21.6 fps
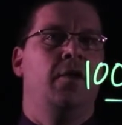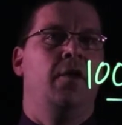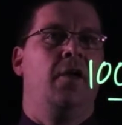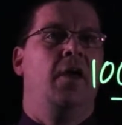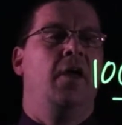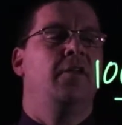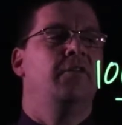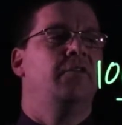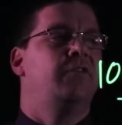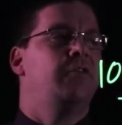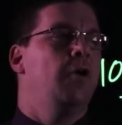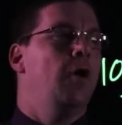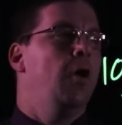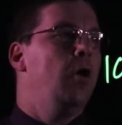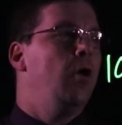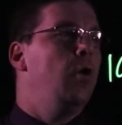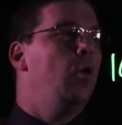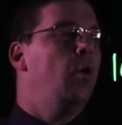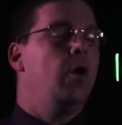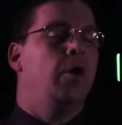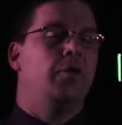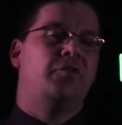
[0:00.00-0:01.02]
And
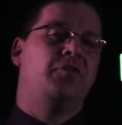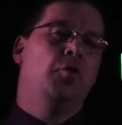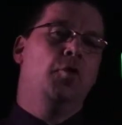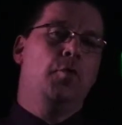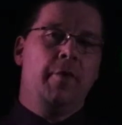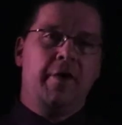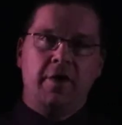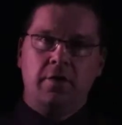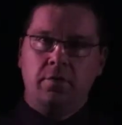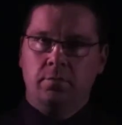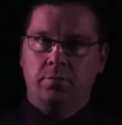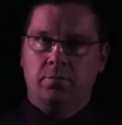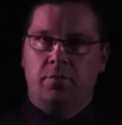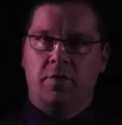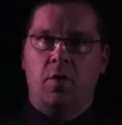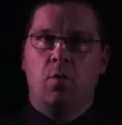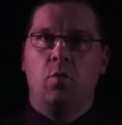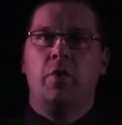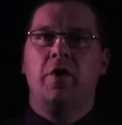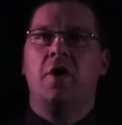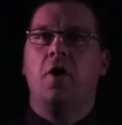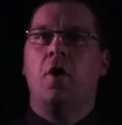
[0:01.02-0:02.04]
so, assuming
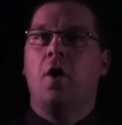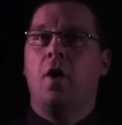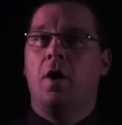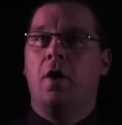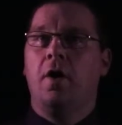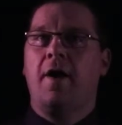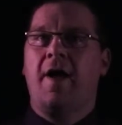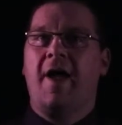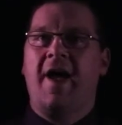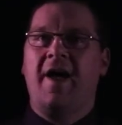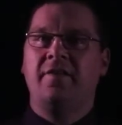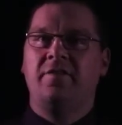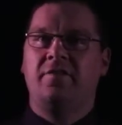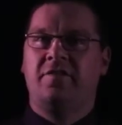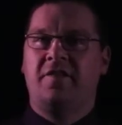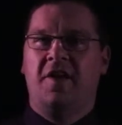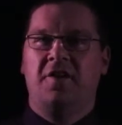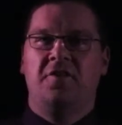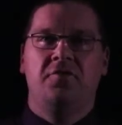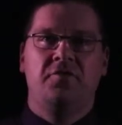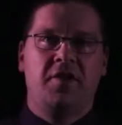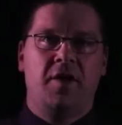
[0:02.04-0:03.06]
that we are at
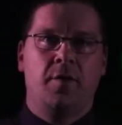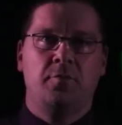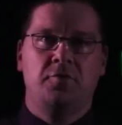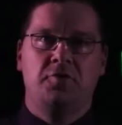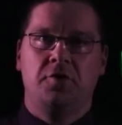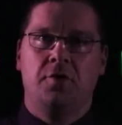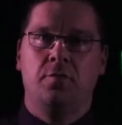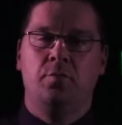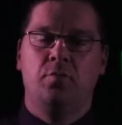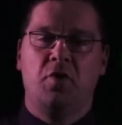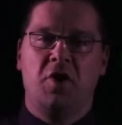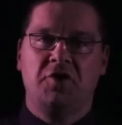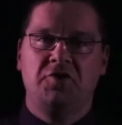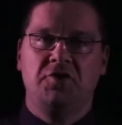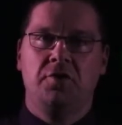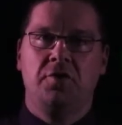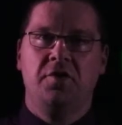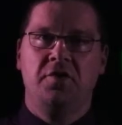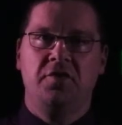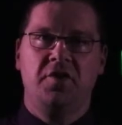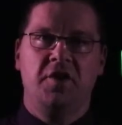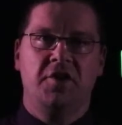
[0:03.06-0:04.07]
standard temperature and pressure
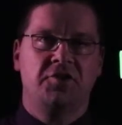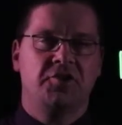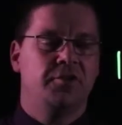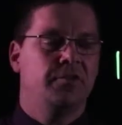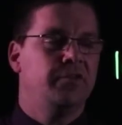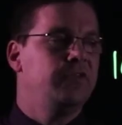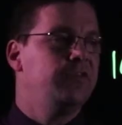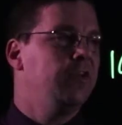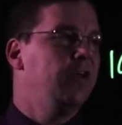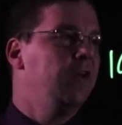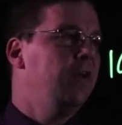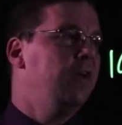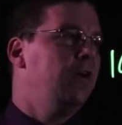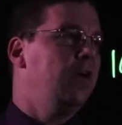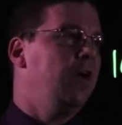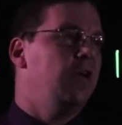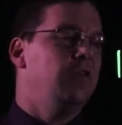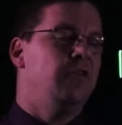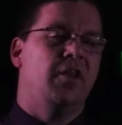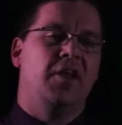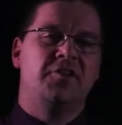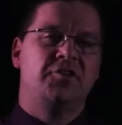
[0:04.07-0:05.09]
conditions,
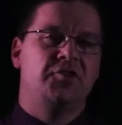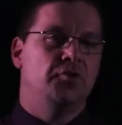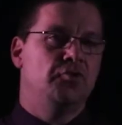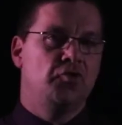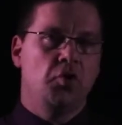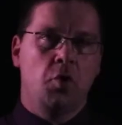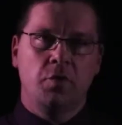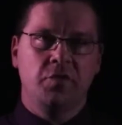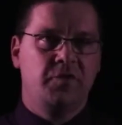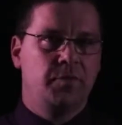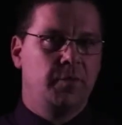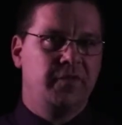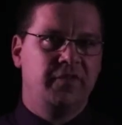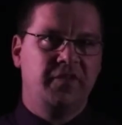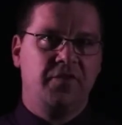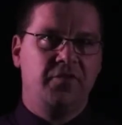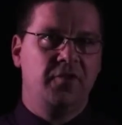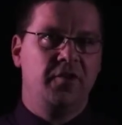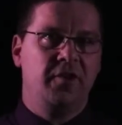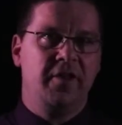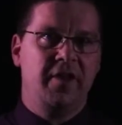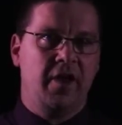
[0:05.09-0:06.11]
unless you're told
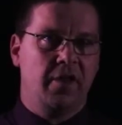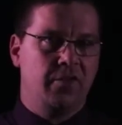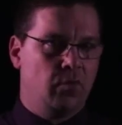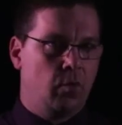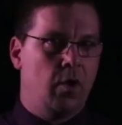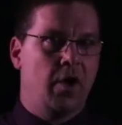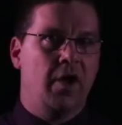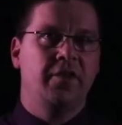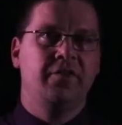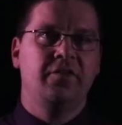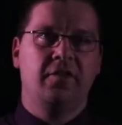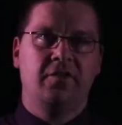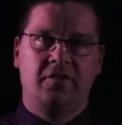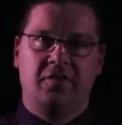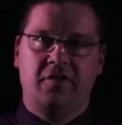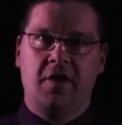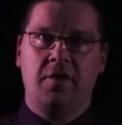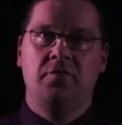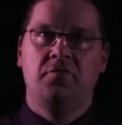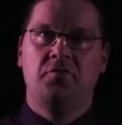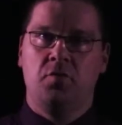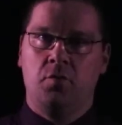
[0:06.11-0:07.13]
specifically otherwise, it's
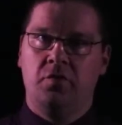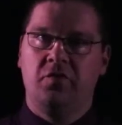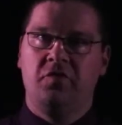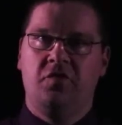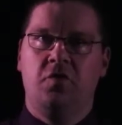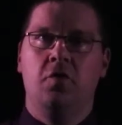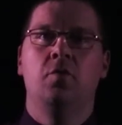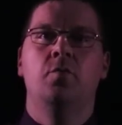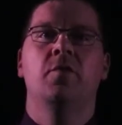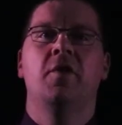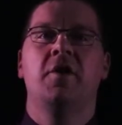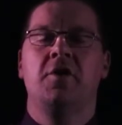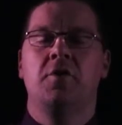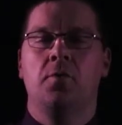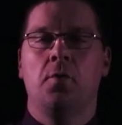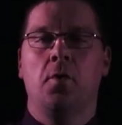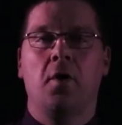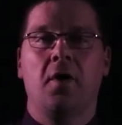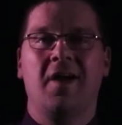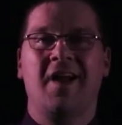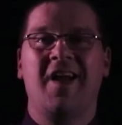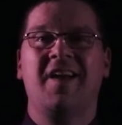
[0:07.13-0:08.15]
safe to assume that you
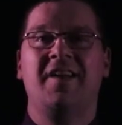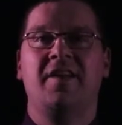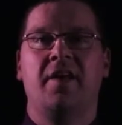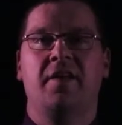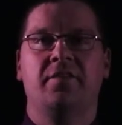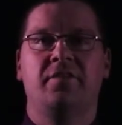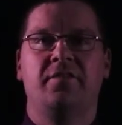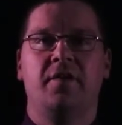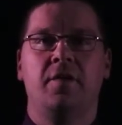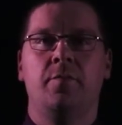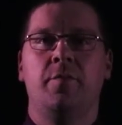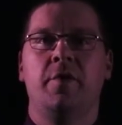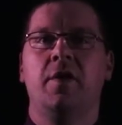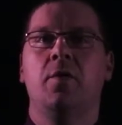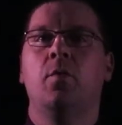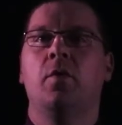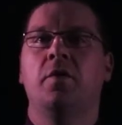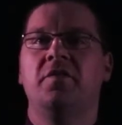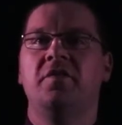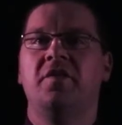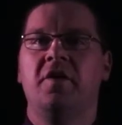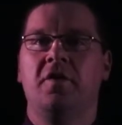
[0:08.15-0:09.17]
are at STP
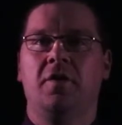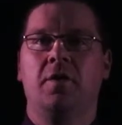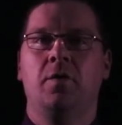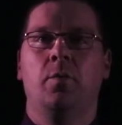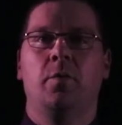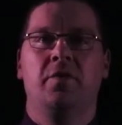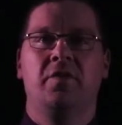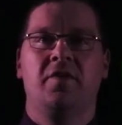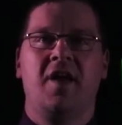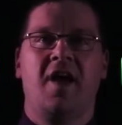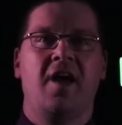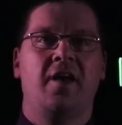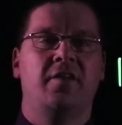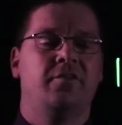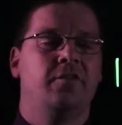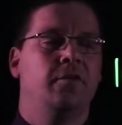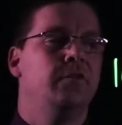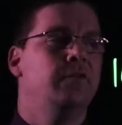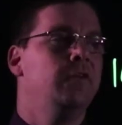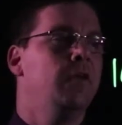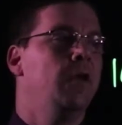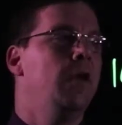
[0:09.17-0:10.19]
when dealing with gases.